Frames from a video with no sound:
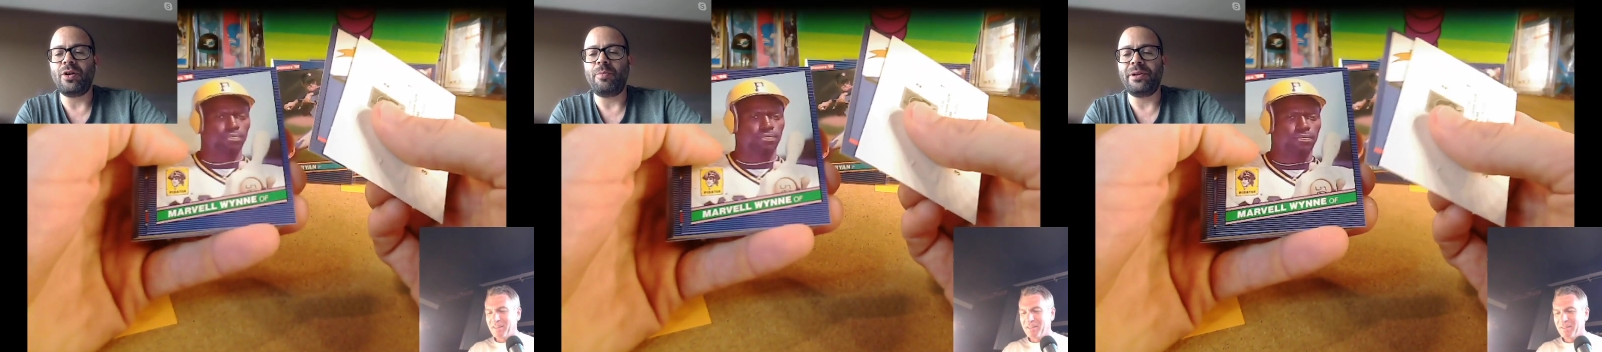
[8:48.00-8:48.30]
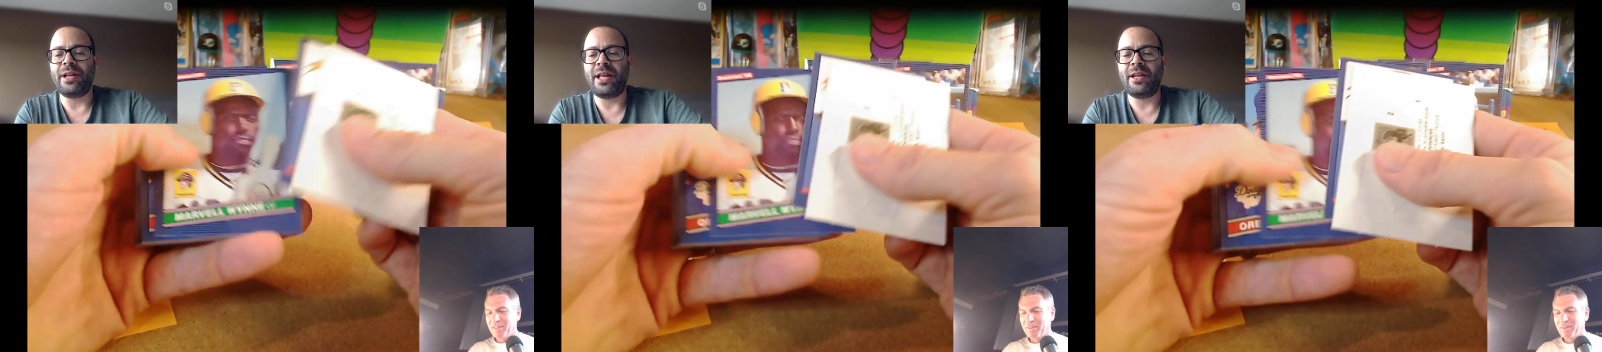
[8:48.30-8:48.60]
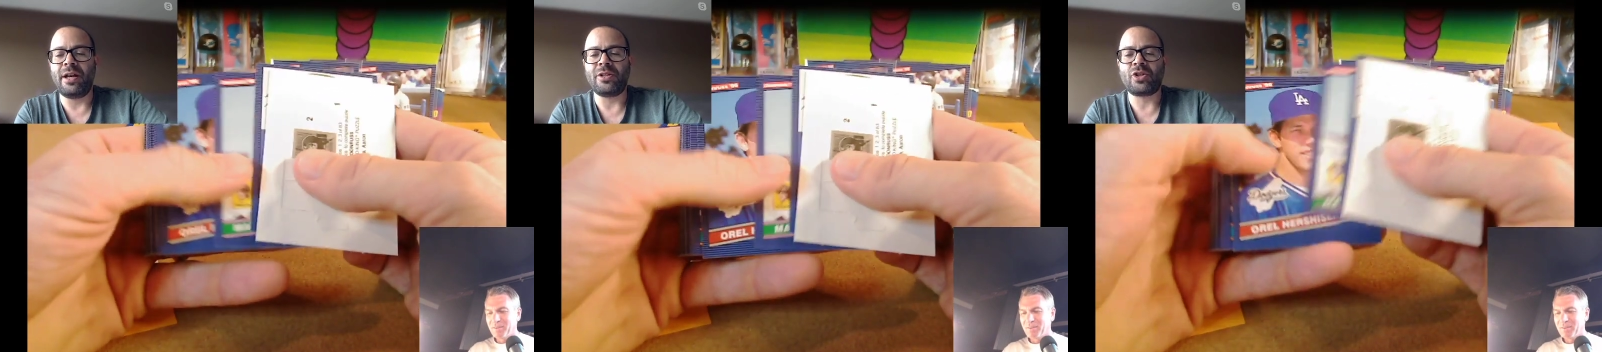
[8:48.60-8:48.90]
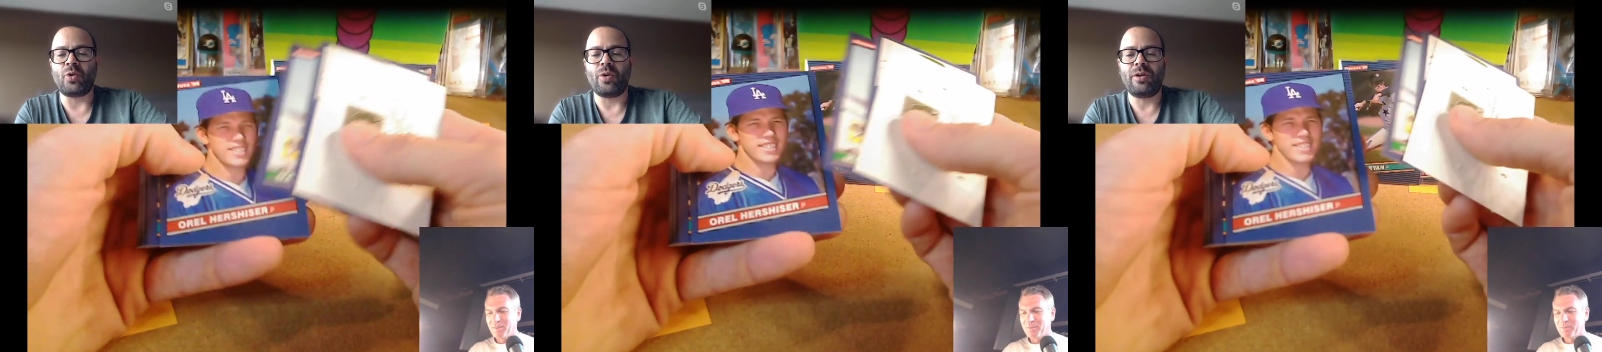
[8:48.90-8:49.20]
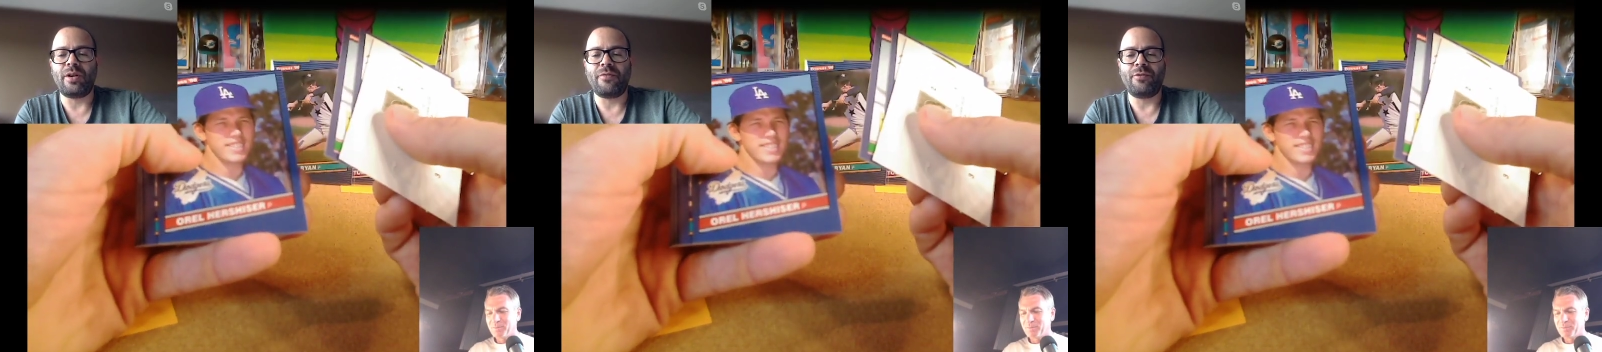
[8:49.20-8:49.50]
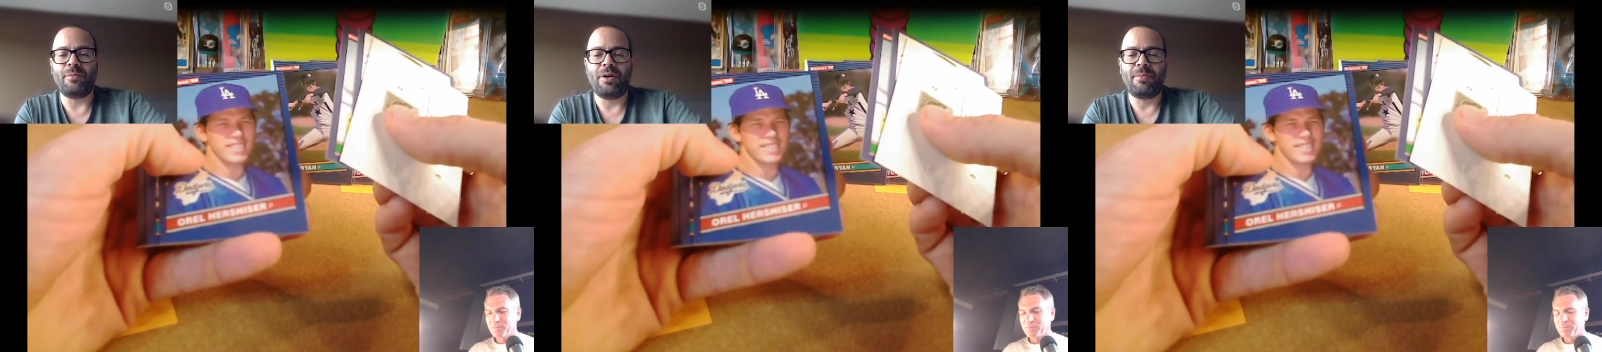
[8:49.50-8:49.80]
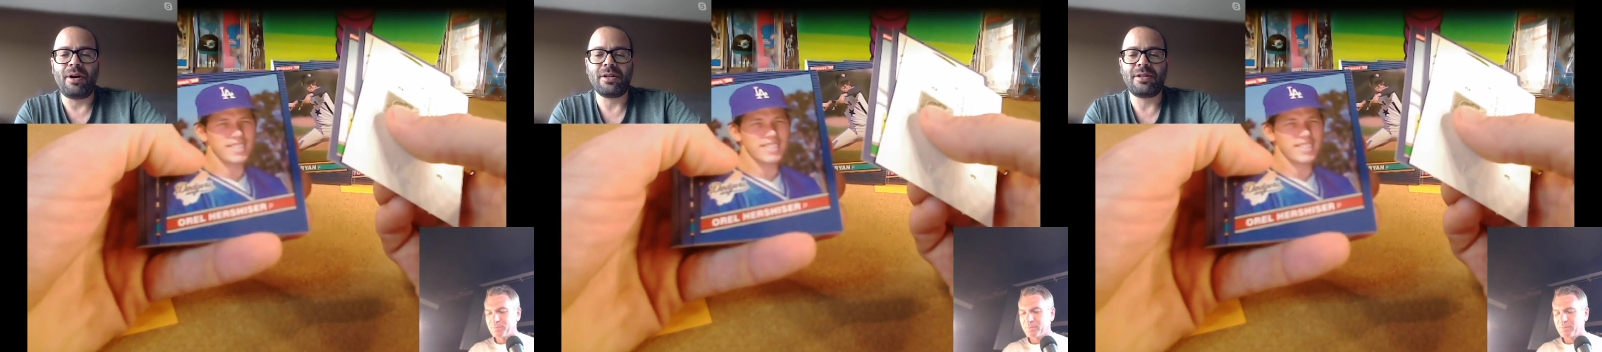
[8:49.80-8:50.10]
Speaker 1: an eighty-nine score uh, football
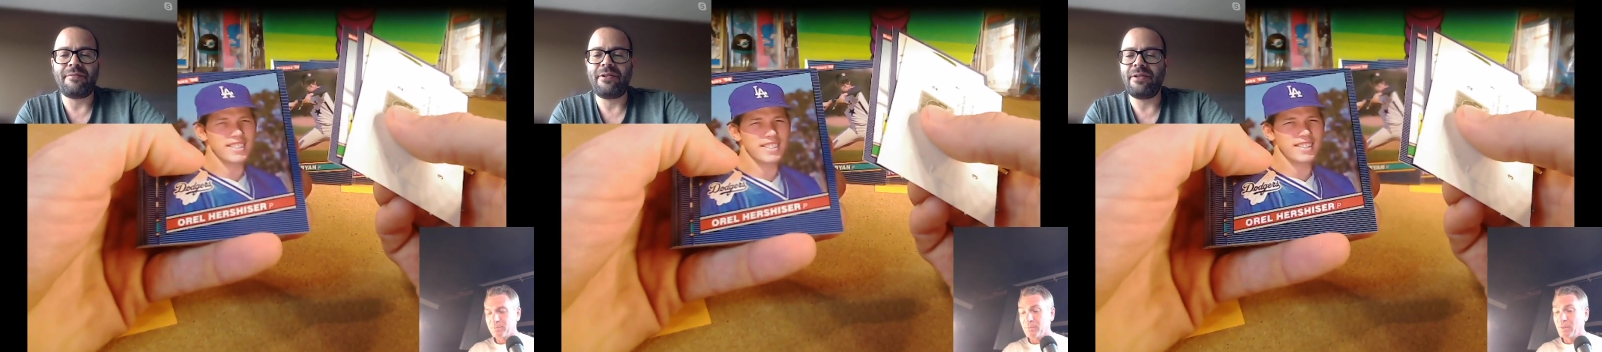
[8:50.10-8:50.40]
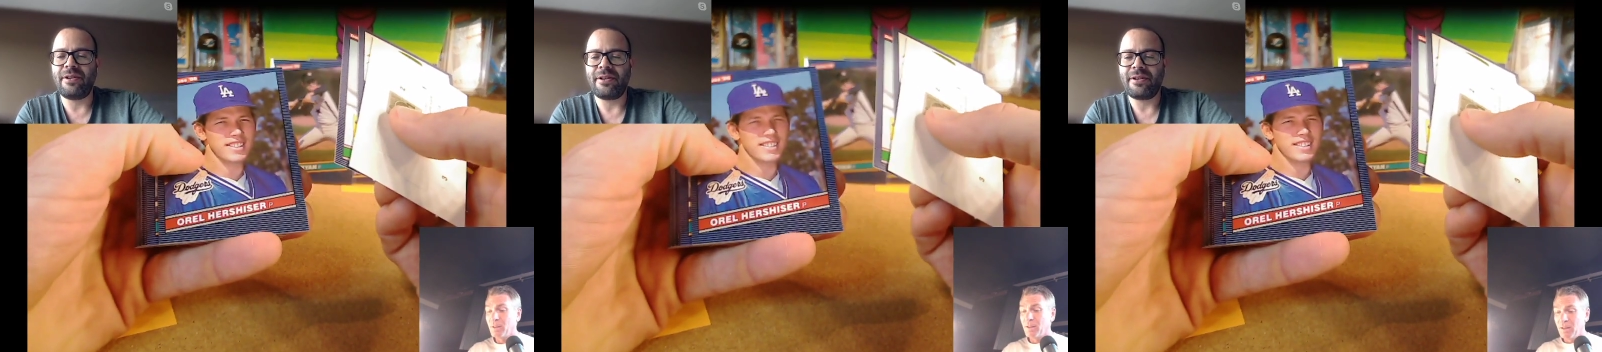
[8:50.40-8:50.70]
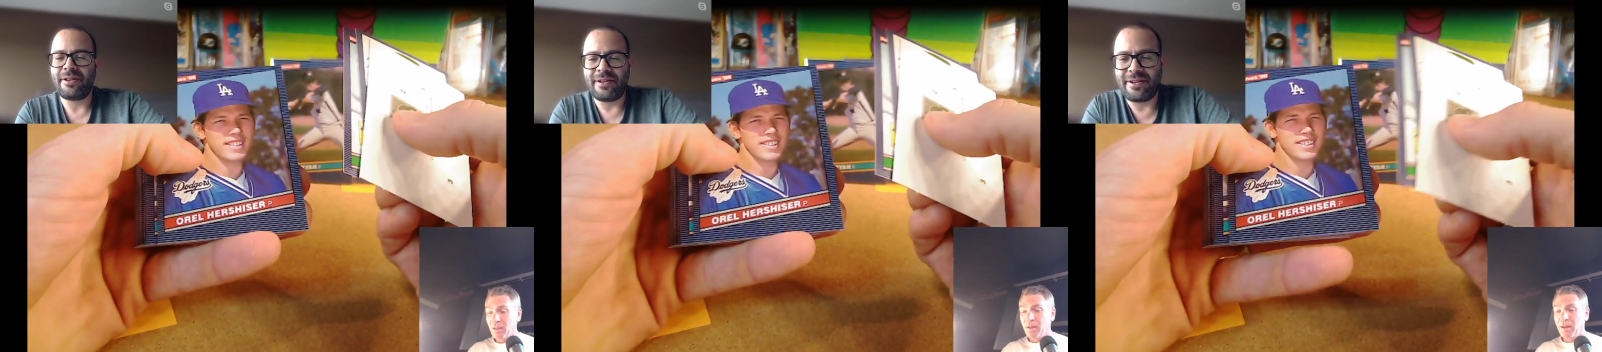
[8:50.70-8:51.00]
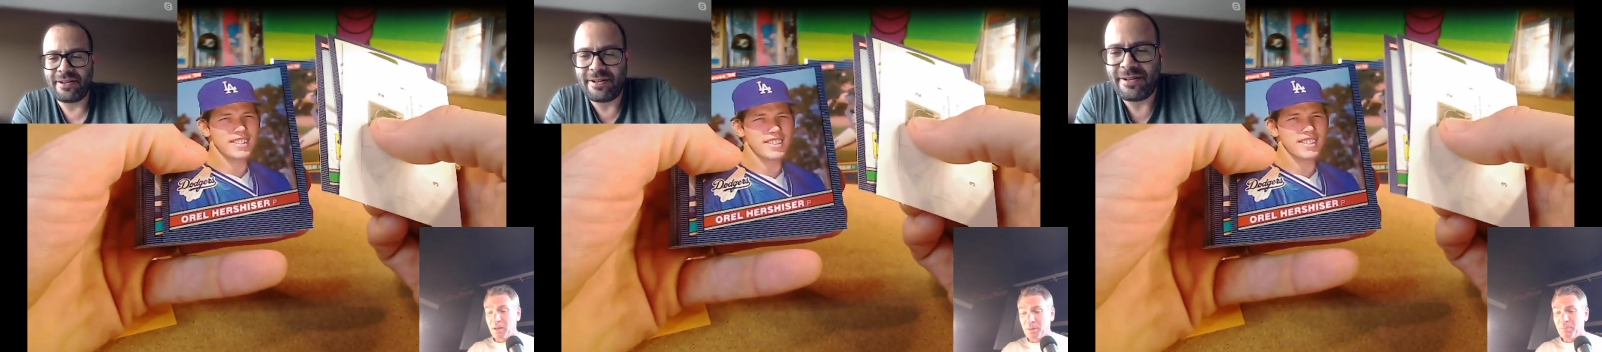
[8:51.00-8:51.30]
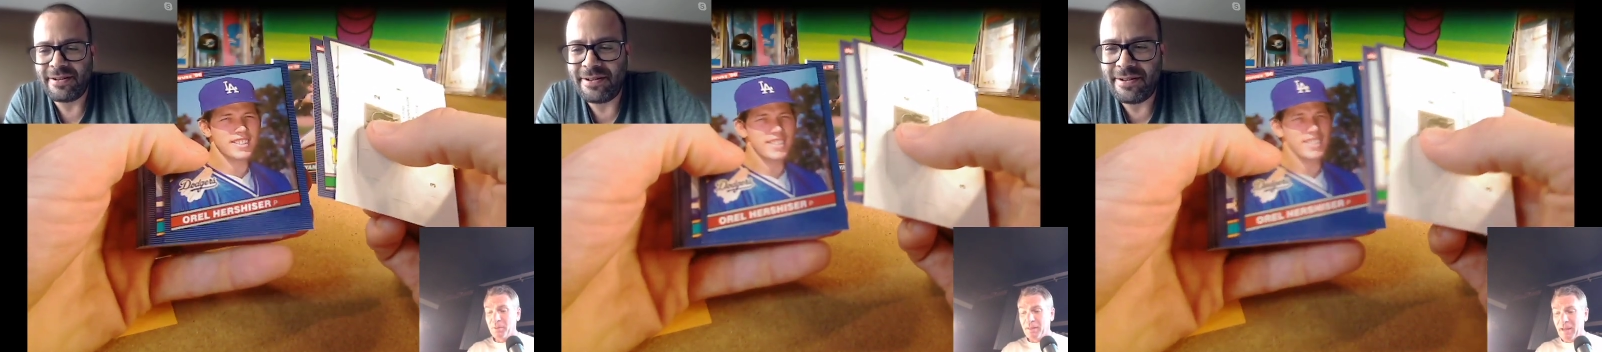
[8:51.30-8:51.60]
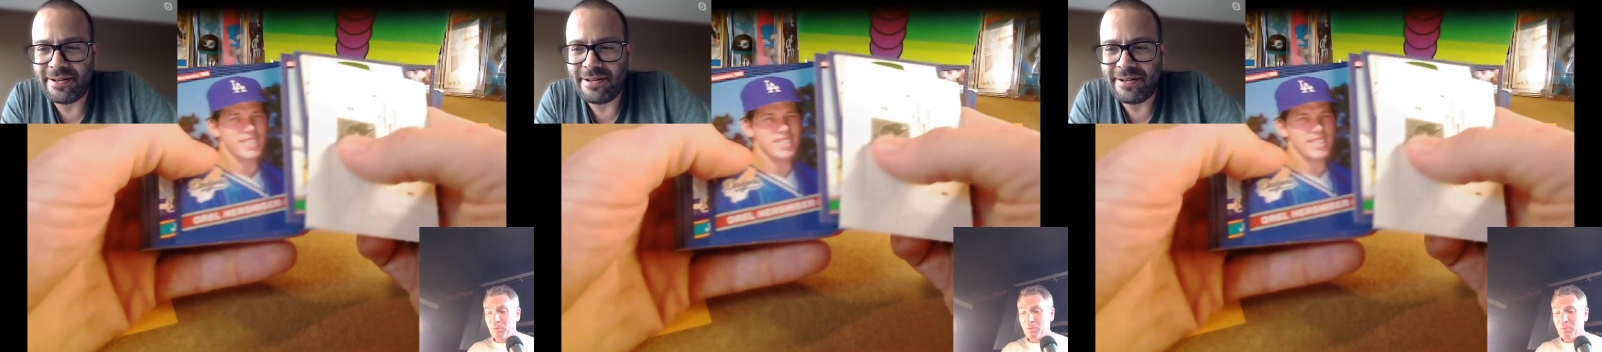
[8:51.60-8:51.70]
box ever? Um, that